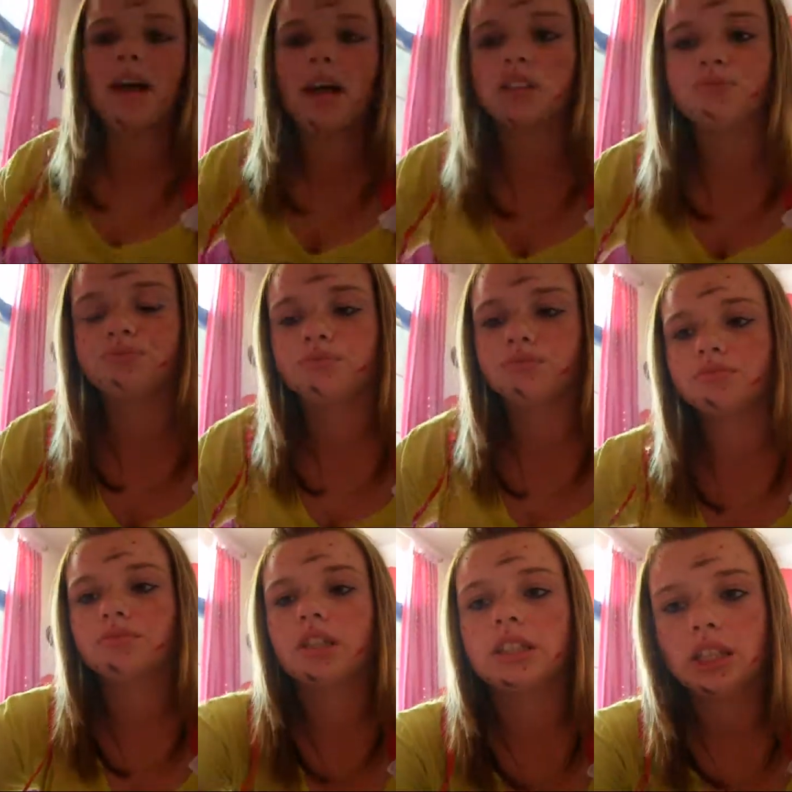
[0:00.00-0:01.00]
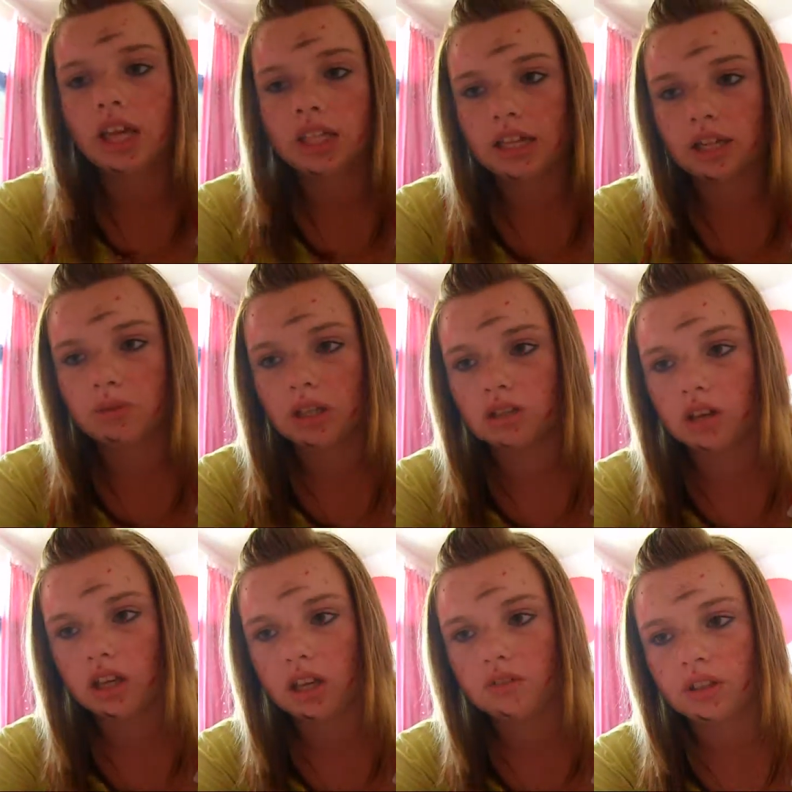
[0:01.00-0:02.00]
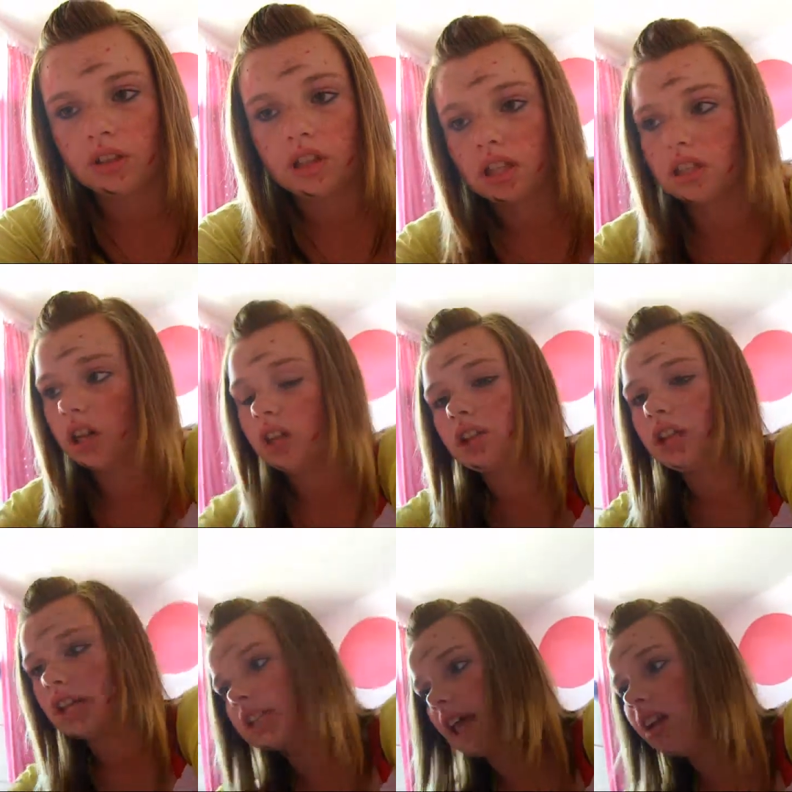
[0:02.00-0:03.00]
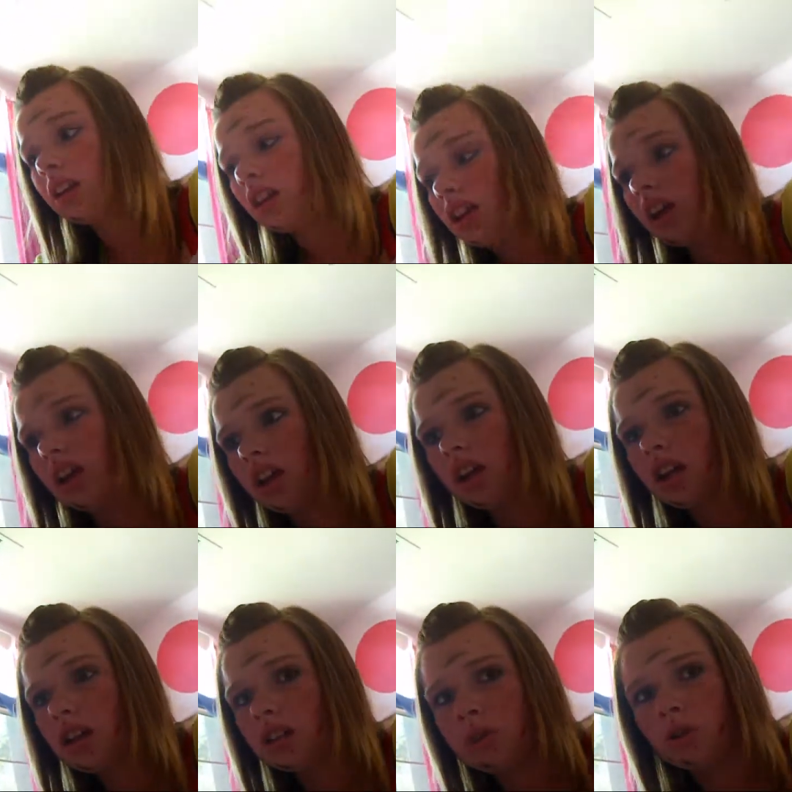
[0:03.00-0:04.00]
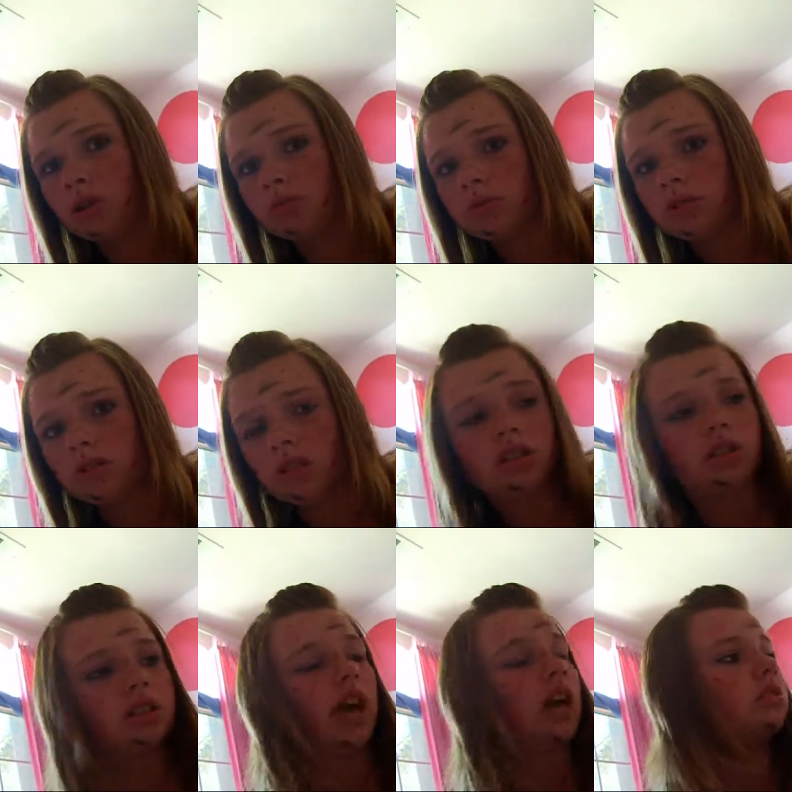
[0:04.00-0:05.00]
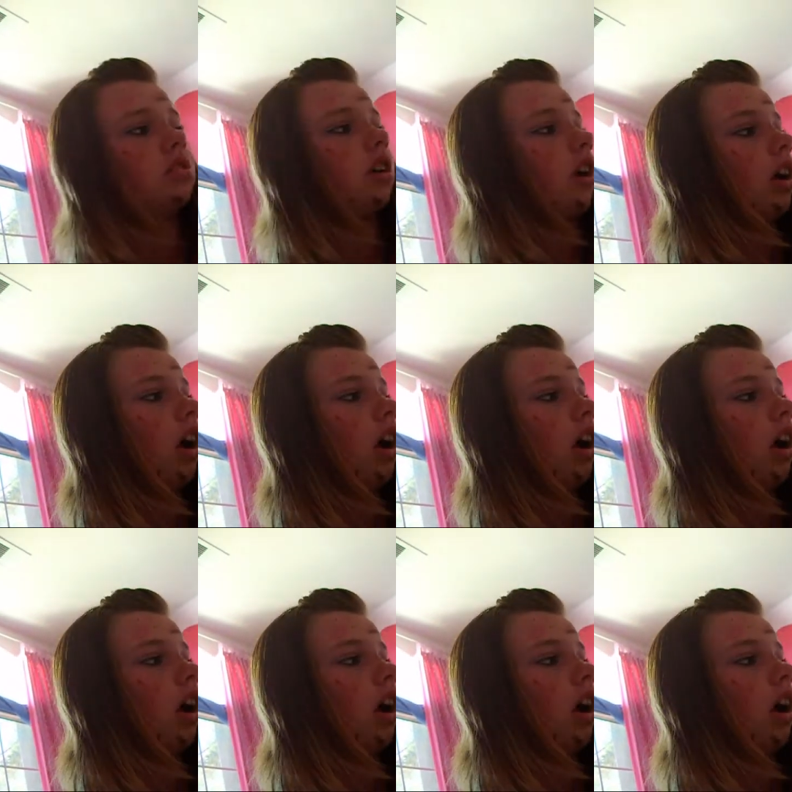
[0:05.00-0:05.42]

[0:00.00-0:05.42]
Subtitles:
but see you guys next week. Sorry, it sucks, like I said. You know, I need to clean my room. Such a disaster.